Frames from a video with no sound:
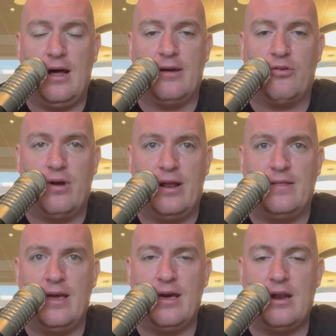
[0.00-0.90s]
of
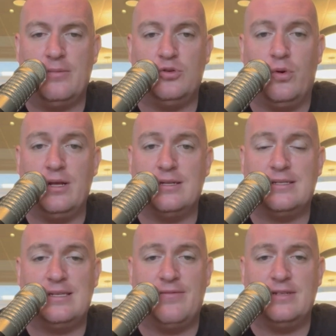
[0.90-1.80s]
credit. They got up
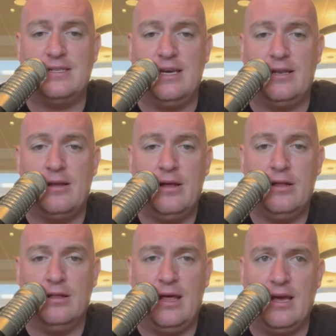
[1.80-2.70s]
20-17
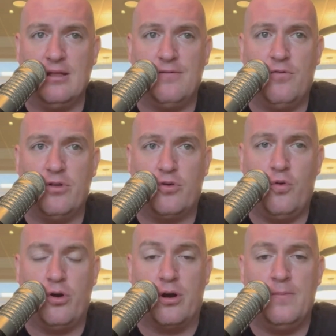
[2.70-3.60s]
late in the fourth
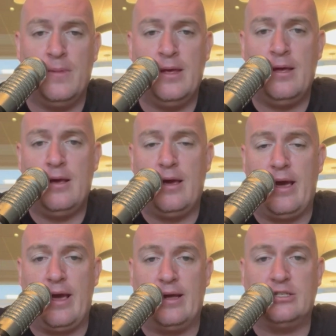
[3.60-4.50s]
quarter.
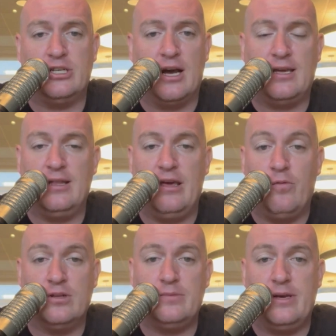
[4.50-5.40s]
And shockingly,
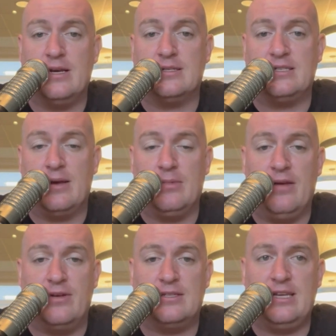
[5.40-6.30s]
it wasn't because of Sam
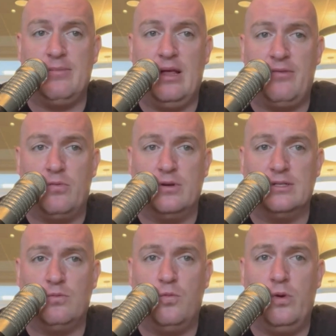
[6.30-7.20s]
Levitt. Sam Levitt
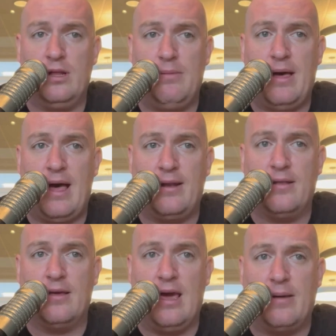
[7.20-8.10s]
was really bad
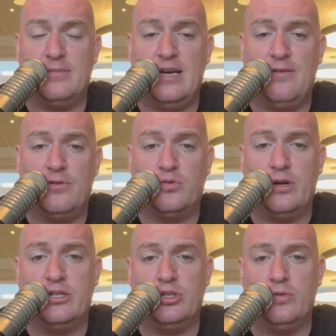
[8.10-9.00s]
in the game, 10 for
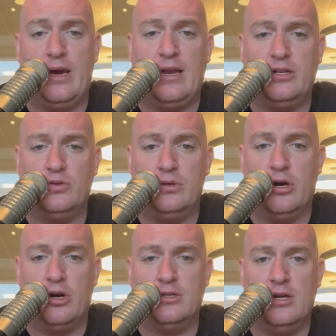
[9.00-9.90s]
22, 82
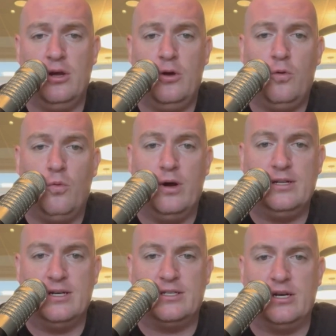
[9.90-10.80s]
yards, one
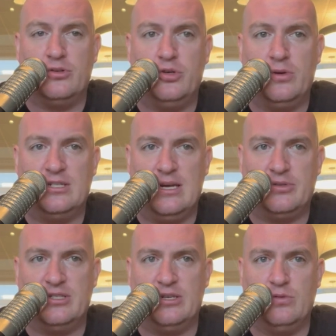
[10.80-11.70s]
touchdown, two
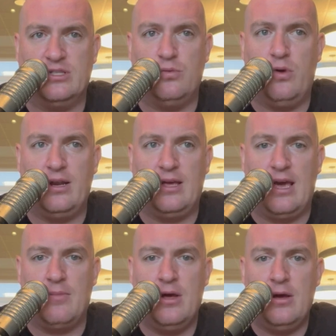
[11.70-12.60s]
interceptions. It was the run
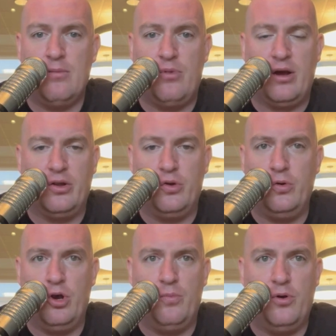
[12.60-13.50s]
game. Brown and
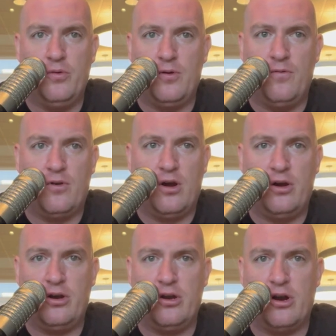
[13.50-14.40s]
Udo both over
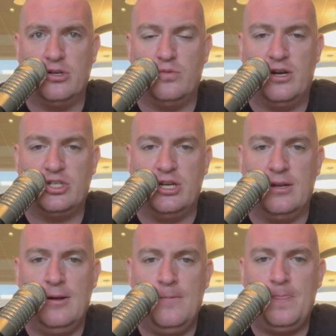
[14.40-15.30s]
100 yards rushing.
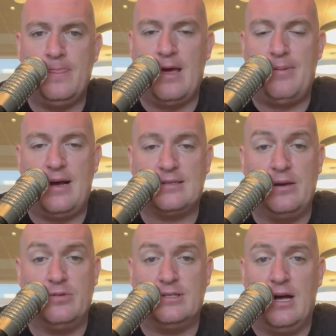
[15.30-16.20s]
That pass
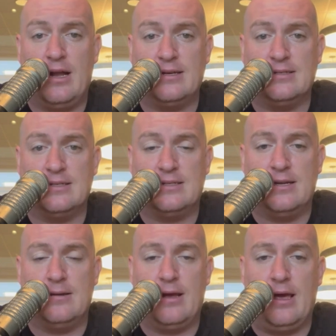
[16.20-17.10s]
game was
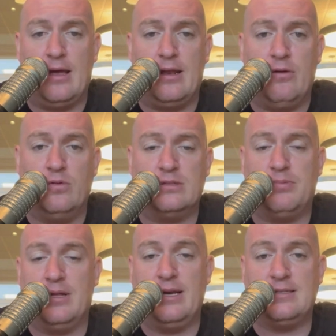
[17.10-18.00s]
non-existent, and it was
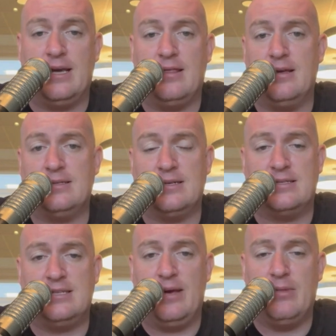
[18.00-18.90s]
plays like this that
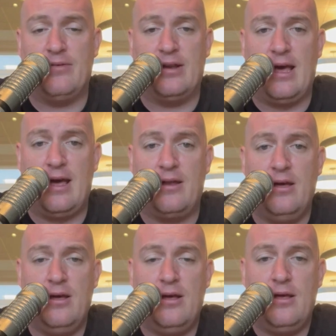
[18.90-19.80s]
Sam Levitt had
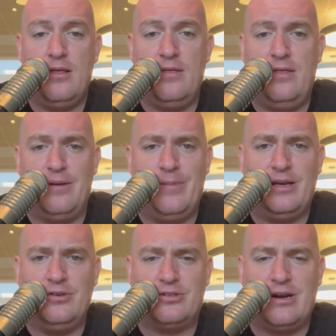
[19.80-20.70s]
that make
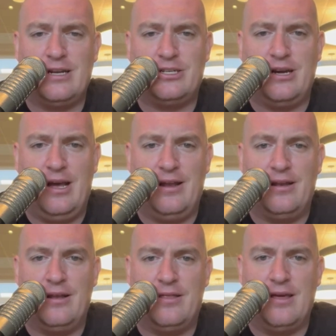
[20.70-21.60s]
you scratch your head
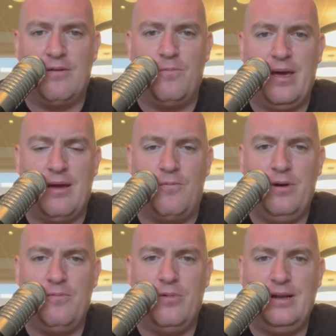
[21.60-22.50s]
and think, man,
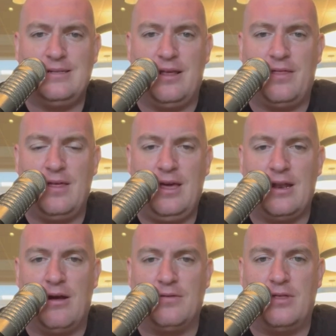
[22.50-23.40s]
what is he thinking
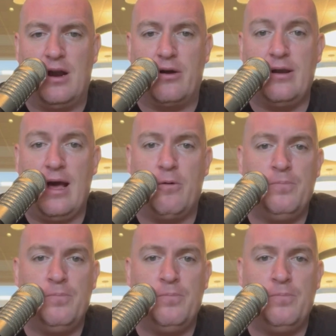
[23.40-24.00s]
out there? Now,